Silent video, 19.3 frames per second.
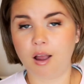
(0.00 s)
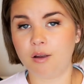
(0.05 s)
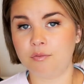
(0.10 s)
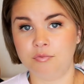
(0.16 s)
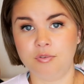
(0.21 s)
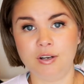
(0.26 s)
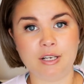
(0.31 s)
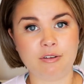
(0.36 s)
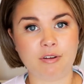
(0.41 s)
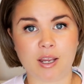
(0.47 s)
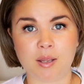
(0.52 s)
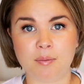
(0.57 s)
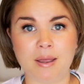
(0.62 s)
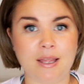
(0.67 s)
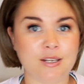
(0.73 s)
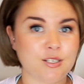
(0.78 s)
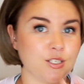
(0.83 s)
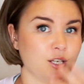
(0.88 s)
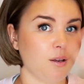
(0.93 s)
really
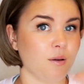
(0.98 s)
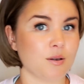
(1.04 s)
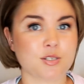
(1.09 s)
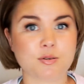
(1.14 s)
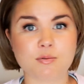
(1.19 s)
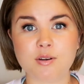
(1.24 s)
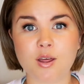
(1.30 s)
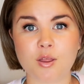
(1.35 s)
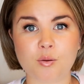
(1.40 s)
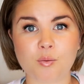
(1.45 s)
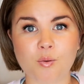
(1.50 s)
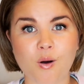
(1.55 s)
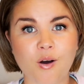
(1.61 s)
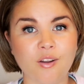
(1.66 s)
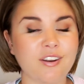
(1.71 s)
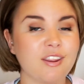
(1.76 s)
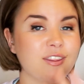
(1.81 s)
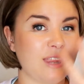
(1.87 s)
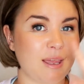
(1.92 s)
recommend going to another
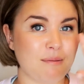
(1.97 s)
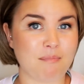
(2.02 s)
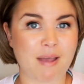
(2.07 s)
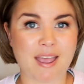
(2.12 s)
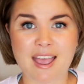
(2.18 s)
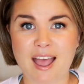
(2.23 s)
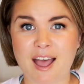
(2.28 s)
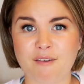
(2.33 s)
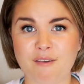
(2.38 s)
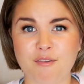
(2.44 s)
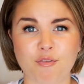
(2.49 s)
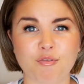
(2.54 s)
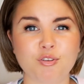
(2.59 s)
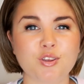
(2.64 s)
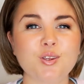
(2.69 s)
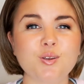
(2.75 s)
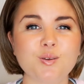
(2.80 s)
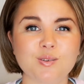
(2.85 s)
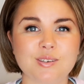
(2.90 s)
one. They may have a
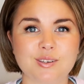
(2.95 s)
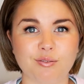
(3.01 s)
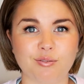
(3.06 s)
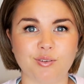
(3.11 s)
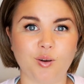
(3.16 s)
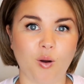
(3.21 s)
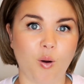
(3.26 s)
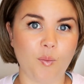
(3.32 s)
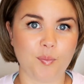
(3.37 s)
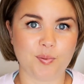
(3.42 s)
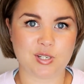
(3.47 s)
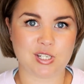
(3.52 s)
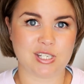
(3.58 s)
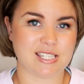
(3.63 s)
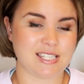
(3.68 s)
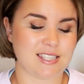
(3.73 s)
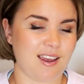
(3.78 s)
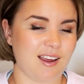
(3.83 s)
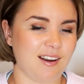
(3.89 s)
few different
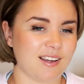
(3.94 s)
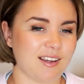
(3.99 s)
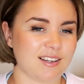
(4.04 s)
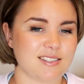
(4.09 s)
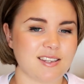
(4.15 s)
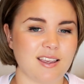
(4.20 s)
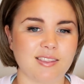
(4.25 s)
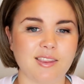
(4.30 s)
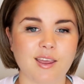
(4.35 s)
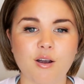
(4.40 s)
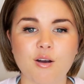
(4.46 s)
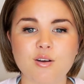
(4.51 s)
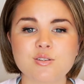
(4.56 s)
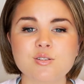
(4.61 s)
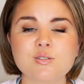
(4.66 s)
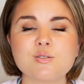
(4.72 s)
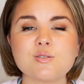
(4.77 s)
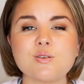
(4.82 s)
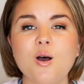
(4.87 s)
options there. Like I say, there are
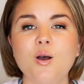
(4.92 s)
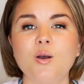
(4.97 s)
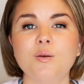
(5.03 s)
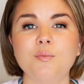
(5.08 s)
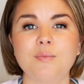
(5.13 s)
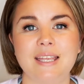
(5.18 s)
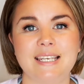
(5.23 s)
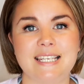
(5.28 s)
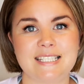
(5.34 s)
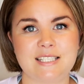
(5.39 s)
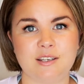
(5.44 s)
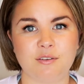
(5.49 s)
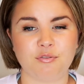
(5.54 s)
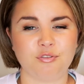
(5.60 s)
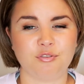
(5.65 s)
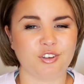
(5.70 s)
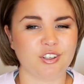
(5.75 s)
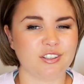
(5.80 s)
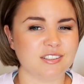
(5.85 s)
so many
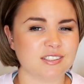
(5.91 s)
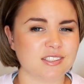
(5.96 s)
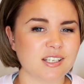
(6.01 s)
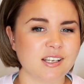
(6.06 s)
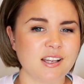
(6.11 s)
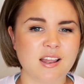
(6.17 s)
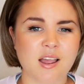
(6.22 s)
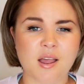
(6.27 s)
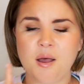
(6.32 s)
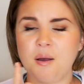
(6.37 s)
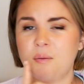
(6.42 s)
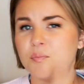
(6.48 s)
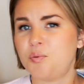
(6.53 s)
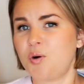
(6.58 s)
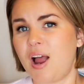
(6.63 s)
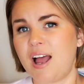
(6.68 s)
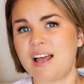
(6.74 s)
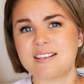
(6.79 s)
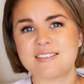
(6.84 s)
different
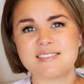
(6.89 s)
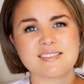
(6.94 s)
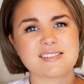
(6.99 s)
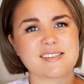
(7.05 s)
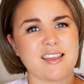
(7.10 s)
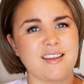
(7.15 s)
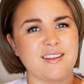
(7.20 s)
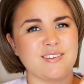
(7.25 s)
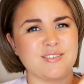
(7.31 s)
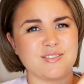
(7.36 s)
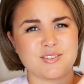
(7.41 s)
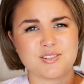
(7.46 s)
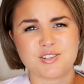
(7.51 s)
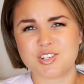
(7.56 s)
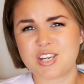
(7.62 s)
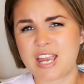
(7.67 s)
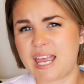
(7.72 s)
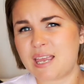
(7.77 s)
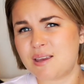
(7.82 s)
brands and
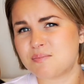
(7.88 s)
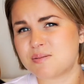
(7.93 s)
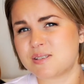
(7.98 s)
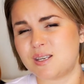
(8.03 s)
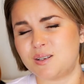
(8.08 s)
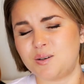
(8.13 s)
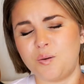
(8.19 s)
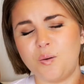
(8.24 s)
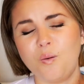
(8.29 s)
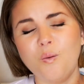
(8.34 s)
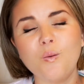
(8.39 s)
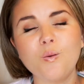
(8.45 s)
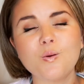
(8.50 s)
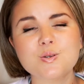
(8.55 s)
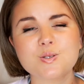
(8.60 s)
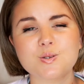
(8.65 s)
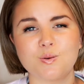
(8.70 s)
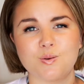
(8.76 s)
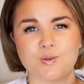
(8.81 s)
shapes and all
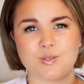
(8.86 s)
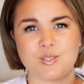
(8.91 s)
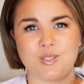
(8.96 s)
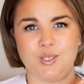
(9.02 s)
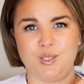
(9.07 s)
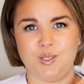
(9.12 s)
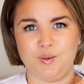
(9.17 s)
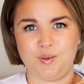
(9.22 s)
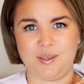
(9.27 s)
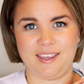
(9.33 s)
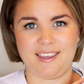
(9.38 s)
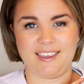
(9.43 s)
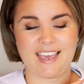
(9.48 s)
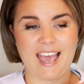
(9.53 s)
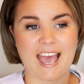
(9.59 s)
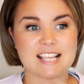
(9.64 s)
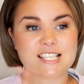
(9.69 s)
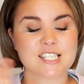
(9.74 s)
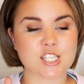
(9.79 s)
sorts that you can
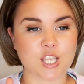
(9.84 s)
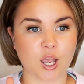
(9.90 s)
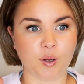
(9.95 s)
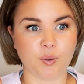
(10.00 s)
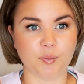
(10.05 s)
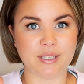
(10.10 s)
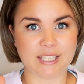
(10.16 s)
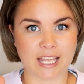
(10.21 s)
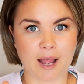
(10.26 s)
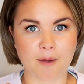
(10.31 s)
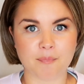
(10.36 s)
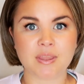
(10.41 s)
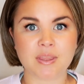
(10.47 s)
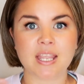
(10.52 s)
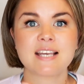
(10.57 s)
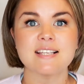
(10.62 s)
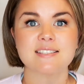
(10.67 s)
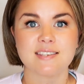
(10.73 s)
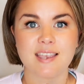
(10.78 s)
get. So yeah,
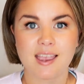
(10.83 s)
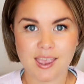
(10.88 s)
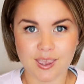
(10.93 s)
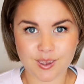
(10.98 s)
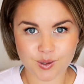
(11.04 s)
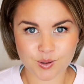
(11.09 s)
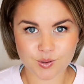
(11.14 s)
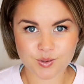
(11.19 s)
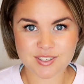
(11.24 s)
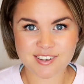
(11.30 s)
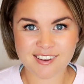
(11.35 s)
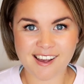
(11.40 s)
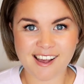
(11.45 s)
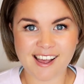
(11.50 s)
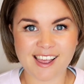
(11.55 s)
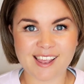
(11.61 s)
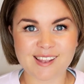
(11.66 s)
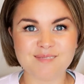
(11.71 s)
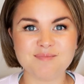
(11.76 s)
take your
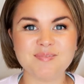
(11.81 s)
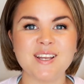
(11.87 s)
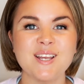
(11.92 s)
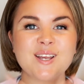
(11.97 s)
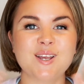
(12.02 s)
time,